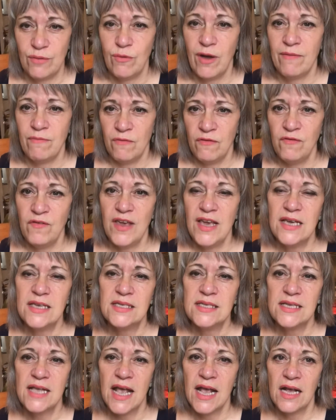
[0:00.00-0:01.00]
when
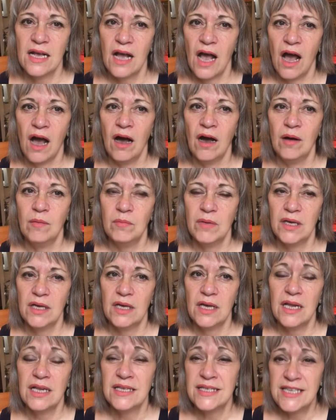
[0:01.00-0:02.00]
facing um,
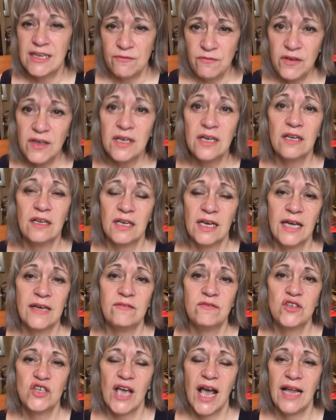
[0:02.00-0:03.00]
difficult
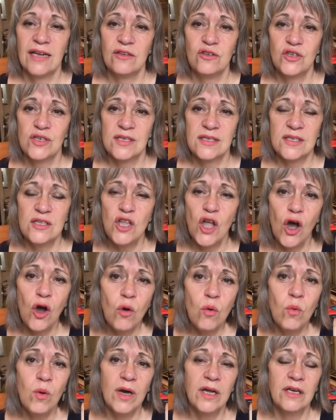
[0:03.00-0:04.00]
life challenges. No
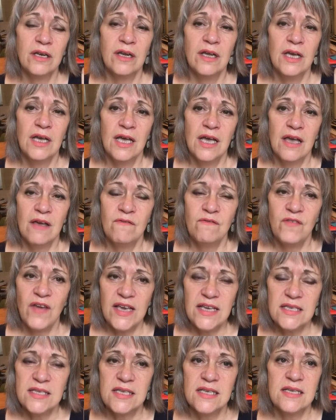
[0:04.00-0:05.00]
one
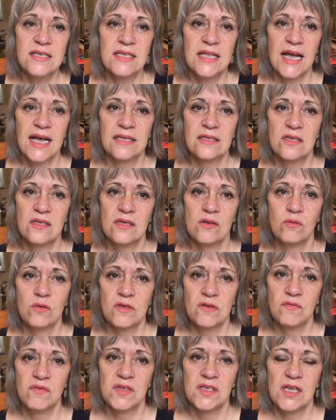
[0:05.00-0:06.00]
faces that
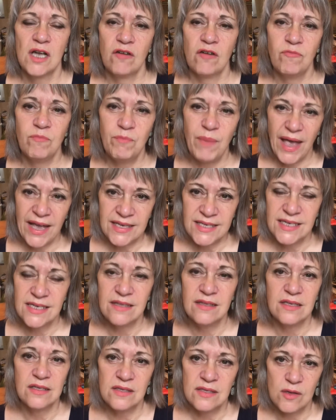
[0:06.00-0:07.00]
sort of stuff better
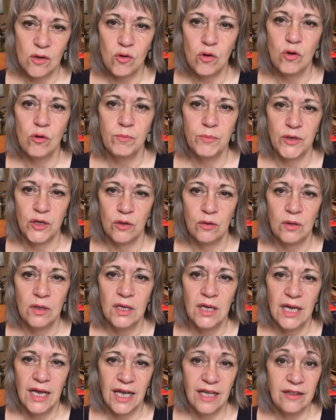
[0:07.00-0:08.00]
than Scorpio.
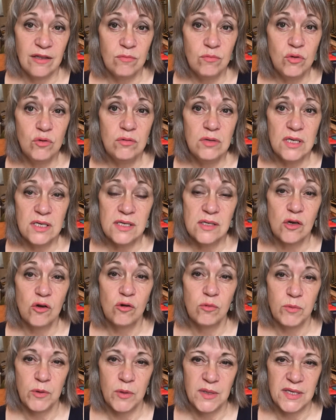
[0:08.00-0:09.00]
And the moon in
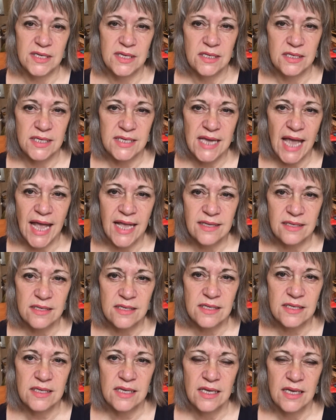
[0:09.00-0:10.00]
Scorpio, it's
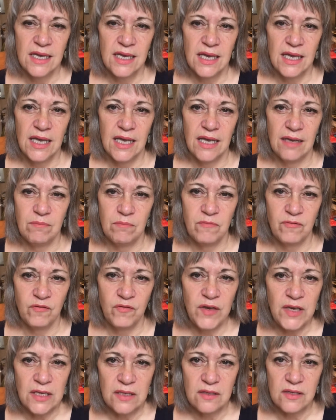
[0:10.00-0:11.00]
intense, it
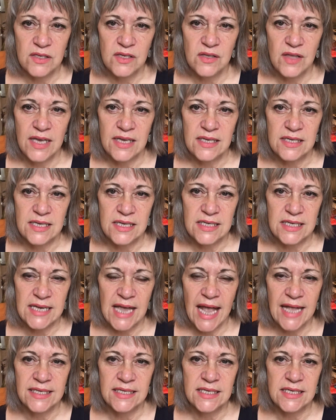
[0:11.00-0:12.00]
feels things
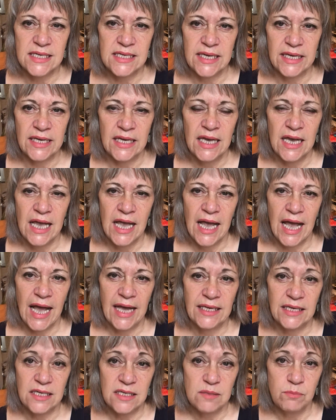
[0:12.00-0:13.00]
intensely,
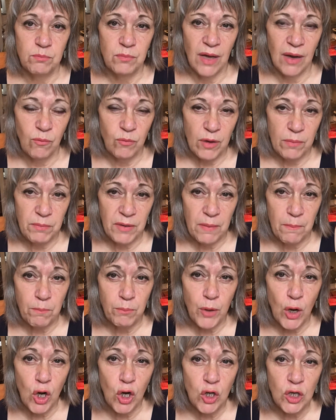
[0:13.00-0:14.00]
and, it's, and we're being
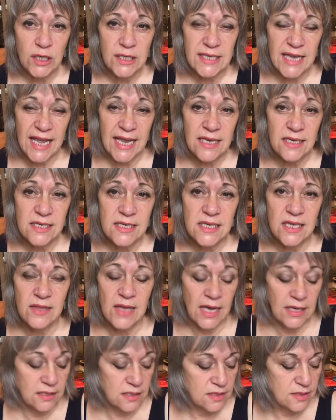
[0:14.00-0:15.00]
pulled into
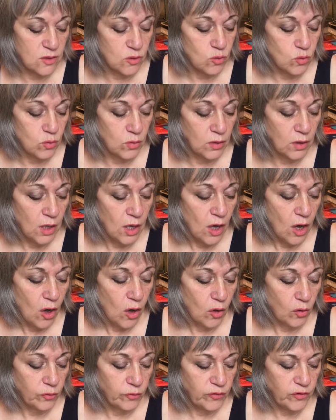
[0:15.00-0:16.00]
that zone
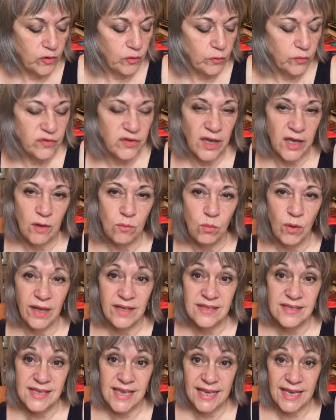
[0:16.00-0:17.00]
on Tuesday and
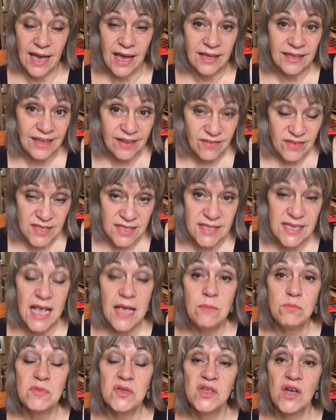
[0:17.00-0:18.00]
Wednesday. And at the
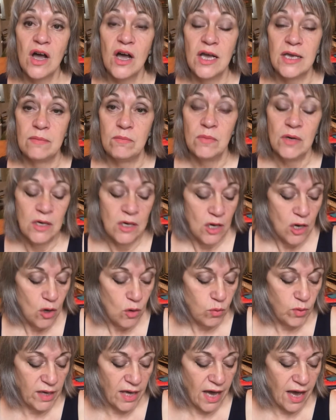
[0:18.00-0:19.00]
same time,
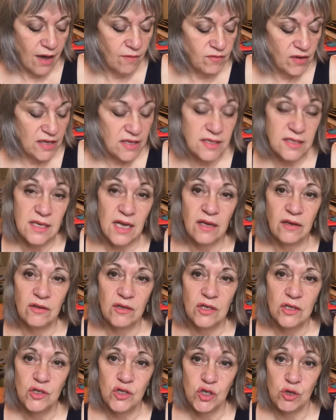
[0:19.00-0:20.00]
we have a
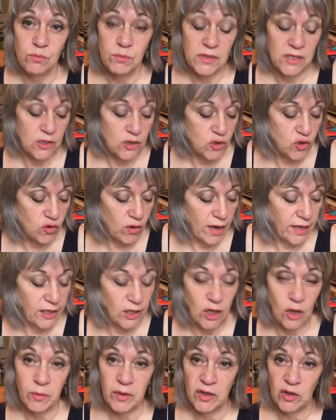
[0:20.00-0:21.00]
Sun Jupiter trine
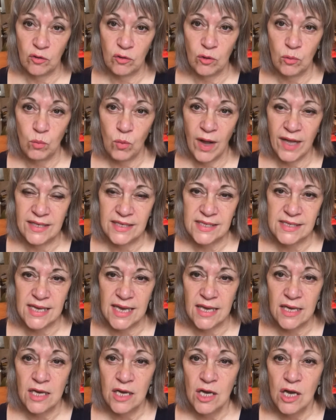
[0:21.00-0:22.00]
going on on
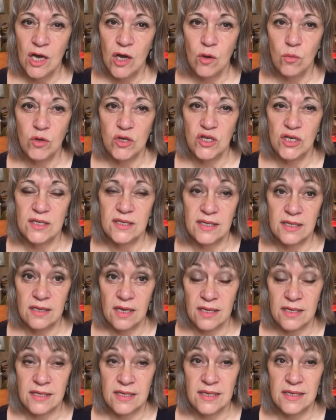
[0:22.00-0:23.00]
Wednesday, which is,
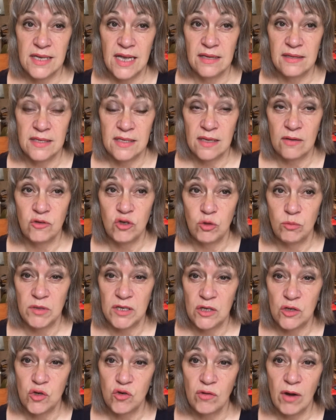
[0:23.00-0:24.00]
as I said, Sun
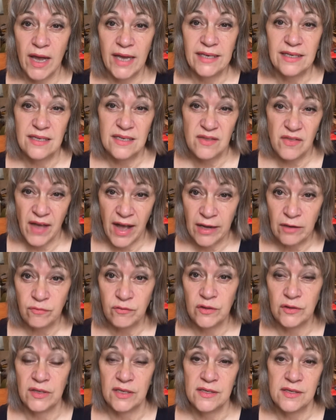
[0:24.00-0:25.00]
Jupiter trine is
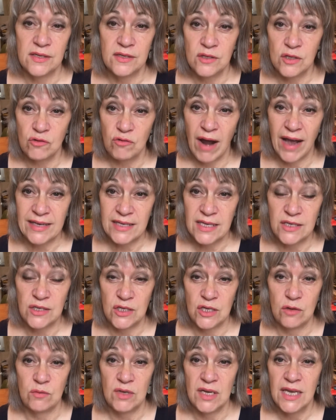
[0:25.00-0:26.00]
thankfulness, it's
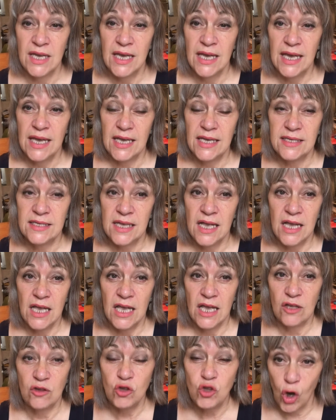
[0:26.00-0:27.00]
gratitude, it's
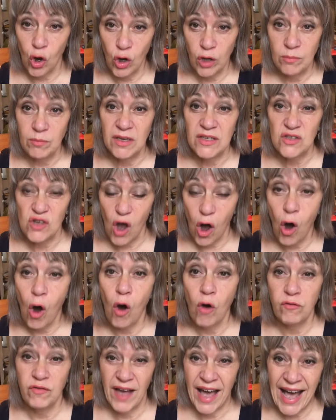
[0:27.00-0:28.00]
enjoyment
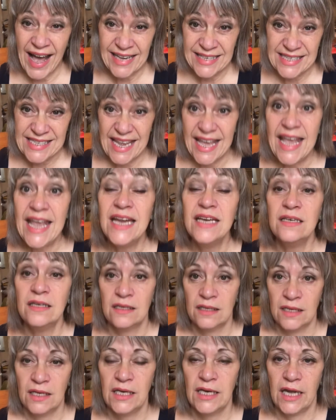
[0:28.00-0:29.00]
of and
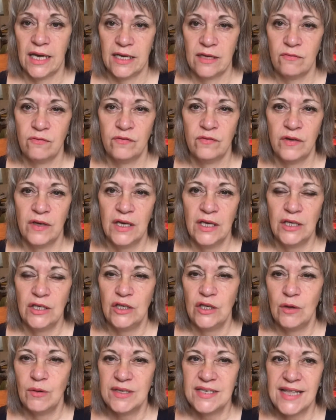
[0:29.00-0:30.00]
in life. You
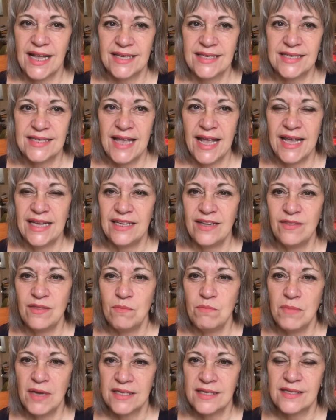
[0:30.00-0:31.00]
know, it's that saying, in the
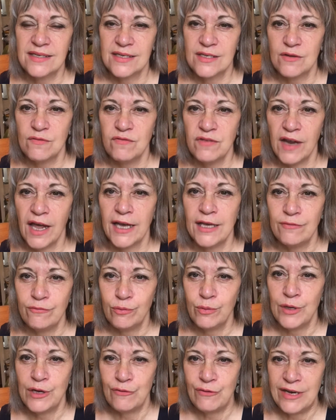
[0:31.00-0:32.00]
midst of life,
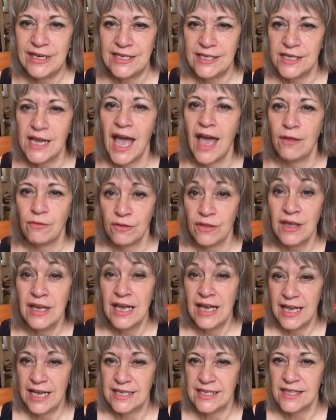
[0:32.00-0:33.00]
we're in death.
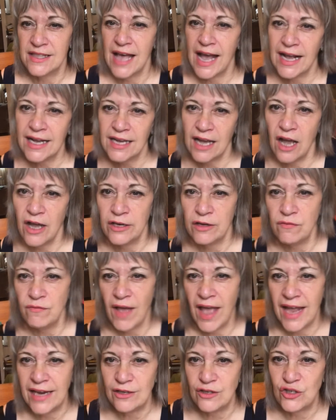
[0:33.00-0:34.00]
It's that kind of
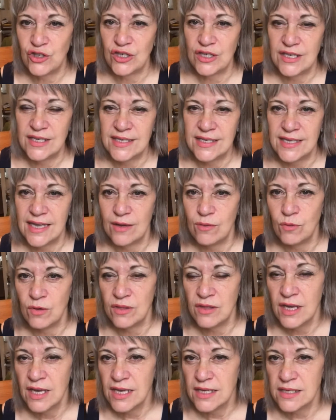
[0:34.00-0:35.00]
energy, isn't it?
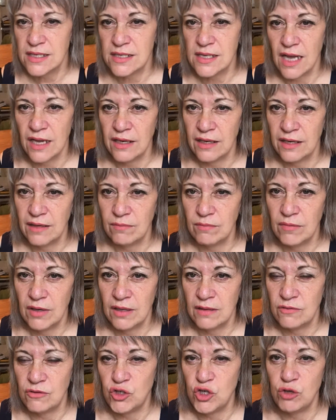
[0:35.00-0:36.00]
With Sun
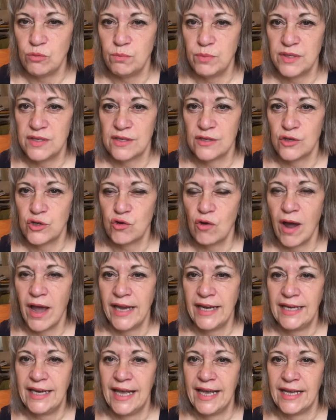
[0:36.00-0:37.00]
and Jupiter
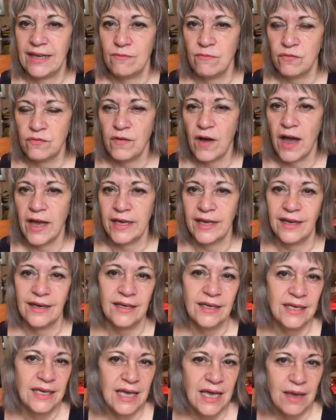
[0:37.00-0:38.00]
trining in fire,
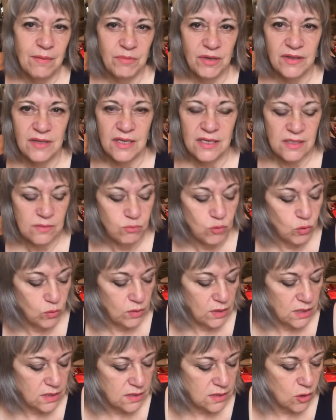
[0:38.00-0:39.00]
but this moon
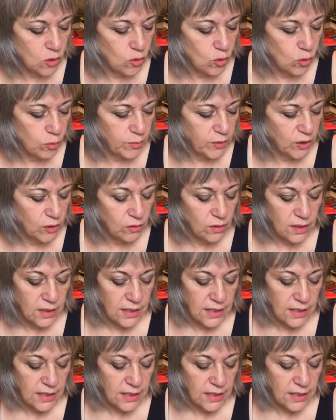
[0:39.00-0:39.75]
in Scorpio.